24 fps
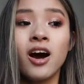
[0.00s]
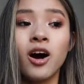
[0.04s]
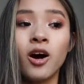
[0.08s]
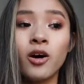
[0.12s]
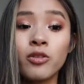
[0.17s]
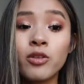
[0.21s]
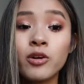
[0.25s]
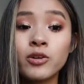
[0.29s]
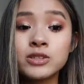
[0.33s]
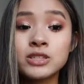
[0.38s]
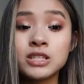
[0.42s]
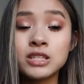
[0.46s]

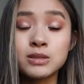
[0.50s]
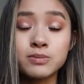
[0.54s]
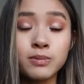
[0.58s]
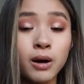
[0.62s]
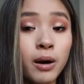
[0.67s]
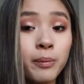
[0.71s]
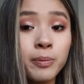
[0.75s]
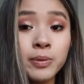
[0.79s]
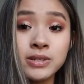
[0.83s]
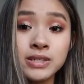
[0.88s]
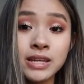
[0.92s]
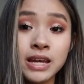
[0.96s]
Although it's a
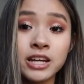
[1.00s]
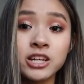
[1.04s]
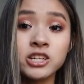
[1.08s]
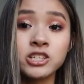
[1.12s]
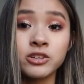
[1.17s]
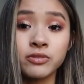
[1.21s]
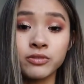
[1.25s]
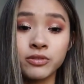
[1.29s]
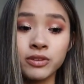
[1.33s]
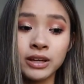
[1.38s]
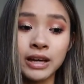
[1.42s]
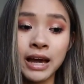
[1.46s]
small
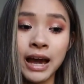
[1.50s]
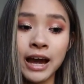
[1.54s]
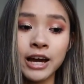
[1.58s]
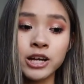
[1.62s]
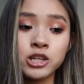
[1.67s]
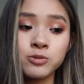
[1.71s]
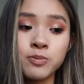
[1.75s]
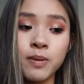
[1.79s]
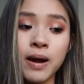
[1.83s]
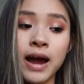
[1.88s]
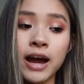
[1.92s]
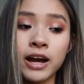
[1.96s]
percentage of the
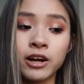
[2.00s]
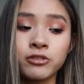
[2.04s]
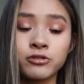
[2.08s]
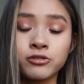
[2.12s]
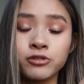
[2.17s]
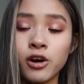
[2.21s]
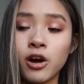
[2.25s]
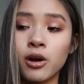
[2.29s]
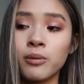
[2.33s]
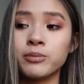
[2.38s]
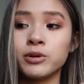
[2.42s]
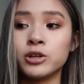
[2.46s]
cash back
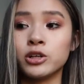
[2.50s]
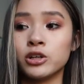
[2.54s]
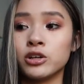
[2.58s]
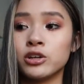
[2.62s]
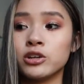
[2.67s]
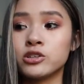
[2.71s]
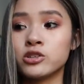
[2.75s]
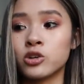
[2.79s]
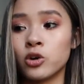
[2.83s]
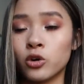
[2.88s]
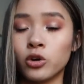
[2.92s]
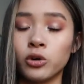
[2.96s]
from
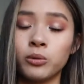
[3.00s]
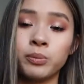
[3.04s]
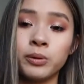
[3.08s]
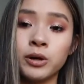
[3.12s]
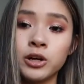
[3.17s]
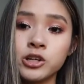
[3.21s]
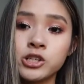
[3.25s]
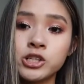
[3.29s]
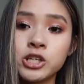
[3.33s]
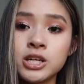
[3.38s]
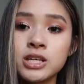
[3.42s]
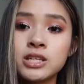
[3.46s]
your total
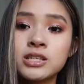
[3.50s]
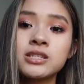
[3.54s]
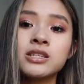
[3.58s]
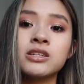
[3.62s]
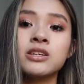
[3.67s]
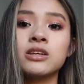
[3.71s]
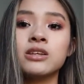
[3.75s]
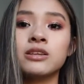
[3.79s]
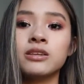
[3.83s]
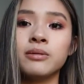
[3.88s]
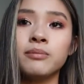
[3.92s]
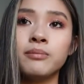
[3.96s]
purchase,
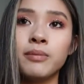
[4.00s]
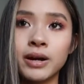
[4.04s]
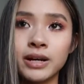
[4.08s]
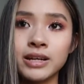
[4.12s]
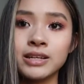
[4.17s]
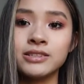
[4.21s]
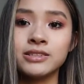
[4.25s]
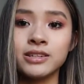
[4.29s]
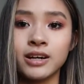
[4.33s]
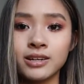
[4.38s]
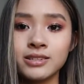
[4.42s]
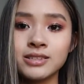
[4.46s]
the
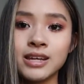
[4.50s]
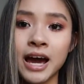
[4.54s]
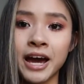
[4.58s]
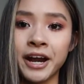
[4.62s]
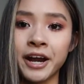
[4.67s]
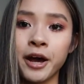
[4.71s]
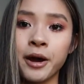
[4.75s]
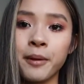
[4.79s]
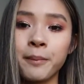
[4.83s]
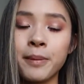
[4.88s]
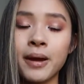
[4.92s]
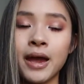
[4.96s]
money does
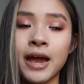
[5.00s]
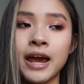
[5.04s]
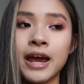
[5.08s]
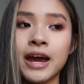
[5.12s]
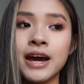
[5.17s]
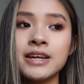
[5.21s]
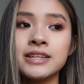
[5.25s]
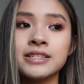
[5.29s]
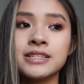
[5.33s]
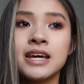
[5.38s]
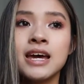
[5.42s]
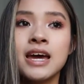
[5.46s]
add up
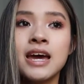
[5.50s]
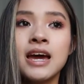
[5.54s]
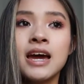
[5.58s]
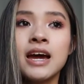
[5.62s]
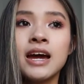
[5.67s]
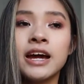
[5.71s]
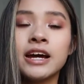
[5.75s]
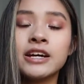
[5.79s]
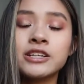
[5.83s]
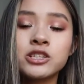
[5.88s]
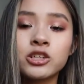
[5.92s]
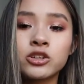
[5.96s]
and
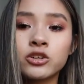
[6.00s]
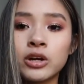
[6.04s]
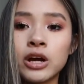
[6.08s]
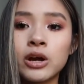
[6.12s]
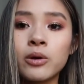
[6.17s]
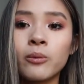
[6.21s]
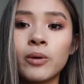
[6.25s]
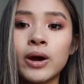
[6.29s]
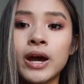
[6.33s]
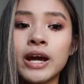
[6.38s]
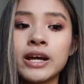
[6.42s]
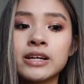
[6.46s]
it's a
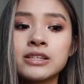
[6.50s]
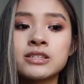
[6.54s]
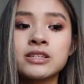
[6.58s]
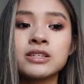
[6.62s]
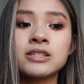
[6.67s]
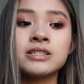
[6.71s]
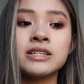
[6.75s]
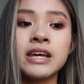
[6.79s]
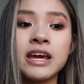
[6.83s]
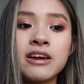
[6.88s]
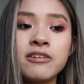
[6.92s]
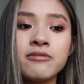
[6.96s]
great way
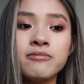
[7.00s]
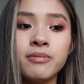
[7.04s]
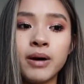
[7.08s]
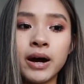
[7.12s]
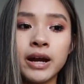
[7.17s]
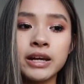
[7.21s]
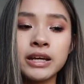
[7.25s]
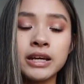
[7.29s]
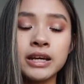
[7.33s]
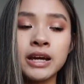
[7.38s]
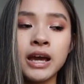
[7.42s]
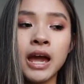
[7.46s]
to save
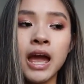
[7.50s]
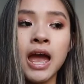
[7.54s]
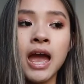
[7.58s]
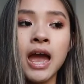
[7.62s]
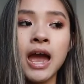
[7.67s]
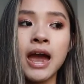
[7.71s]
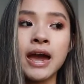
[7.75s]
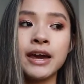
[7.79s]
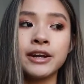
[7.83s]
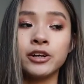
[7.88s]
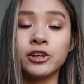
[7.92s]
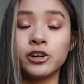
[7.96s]
money
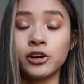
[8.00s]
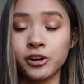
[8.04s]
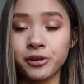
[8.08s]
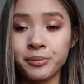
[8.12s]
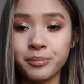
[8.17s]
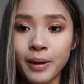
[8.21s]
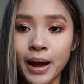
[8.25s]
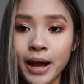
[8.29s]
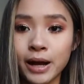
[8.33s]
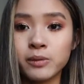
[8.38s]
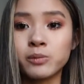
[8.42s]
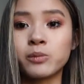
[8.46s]
and
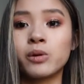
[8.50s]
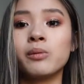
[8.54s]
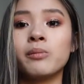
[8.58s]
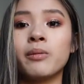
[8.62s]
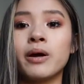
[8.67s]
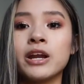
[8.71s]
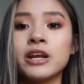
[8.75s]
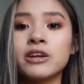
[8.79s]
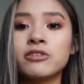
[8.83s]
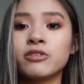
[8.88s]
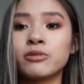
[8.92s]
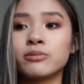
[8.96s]
earn back more
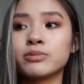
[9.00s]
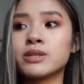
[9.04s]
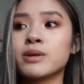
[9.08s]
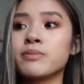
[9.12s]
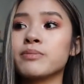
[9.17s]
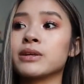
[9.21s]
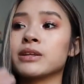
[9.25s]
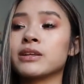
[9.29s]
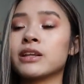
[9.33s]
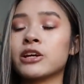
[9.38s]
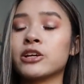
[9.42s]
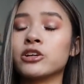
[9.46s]
money from
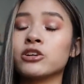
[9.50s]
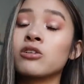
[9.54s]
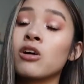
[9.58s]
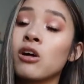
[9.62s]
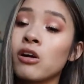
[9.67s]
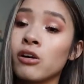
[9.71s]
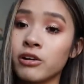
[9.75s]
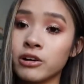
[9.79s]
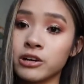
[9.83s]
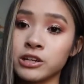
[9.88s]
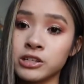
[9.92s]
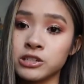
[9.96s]
something that you're
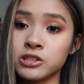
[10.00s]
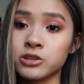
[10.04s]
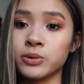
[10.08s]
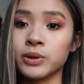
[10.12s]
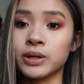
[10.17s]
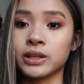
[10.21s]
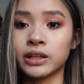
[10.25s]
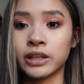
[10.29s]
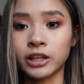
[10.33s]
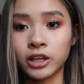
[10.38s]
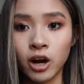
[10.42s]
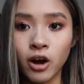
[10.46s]
already
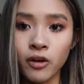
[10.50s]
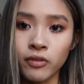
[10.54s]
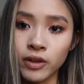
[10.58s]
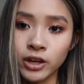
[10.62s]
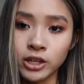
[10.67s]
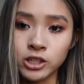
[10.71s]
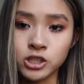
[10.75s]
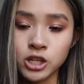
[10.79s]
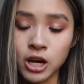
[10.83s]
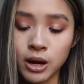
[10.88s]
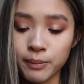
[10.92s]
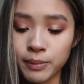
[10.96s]
doing like
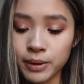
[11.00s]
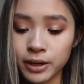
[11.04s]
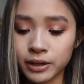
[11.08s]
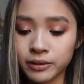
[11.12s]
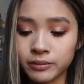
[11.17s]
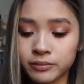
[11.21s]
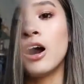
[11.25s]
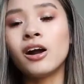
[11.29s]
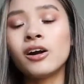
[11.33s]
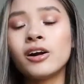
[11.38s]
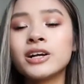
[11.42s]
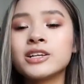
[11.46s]
online
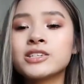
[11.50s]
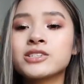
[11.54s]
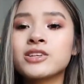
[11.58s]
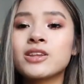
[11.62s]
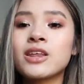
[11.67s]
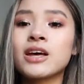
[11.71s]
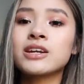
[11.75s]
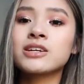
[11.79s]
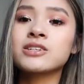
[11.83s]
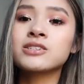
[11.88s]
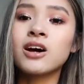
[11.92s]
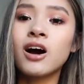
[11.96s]
shopping. Alright, so
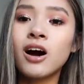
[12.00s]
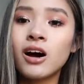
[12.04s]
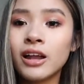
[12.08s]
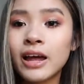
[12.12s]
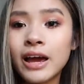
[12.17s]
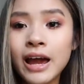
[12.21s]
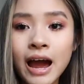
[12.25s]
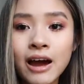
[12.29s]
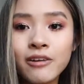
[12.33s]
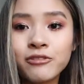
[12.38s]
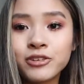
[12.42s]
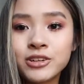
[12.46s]
that is all
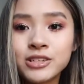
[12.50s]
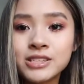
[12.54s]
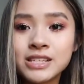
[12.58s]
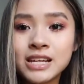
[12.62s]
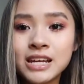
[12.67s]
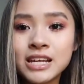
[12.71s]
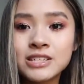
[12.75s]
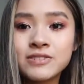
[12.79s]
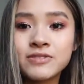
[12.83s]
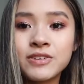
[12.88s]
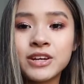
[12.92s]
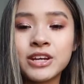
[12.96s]
I have for
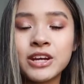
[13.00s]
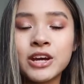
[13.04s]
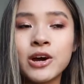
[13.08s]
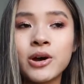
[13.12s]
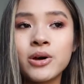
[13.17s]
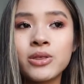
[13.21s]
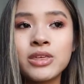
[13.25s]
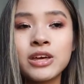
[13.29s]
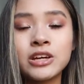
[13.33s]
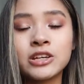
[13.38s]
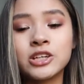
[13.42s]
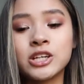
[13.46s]
today's
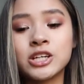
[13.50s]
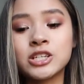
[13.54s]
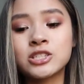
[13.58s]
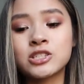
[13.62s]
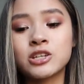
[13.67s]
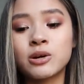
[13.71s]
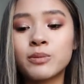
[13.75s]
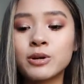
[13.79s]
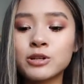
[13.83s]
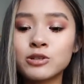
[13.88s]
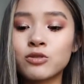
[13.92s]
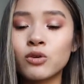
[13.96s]
video. Thank you guys
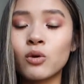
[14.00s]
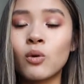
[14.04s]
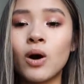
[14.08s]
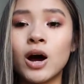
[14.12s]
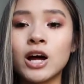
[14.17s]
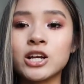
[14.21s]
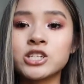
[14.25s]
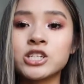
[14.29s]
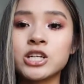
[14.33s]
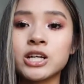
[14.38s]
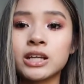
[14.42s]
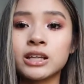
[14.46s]
so much for
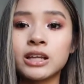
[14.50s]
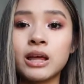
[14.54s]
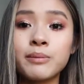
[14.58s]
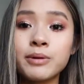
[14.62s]
watching.